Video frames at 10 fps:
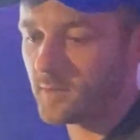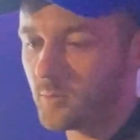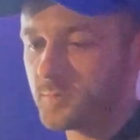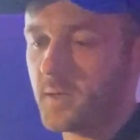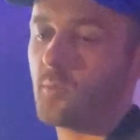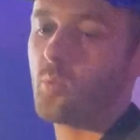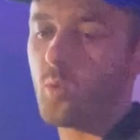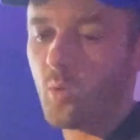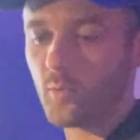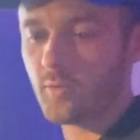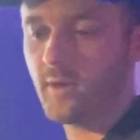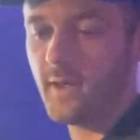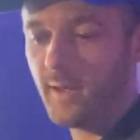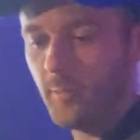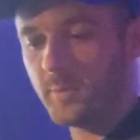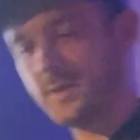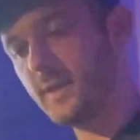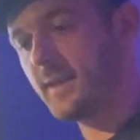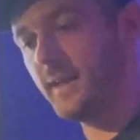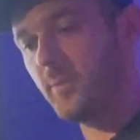that was being worn
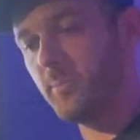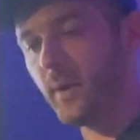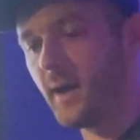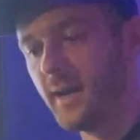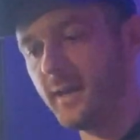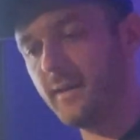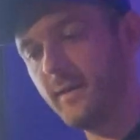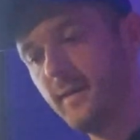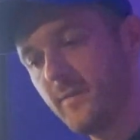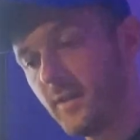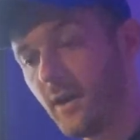particularly by the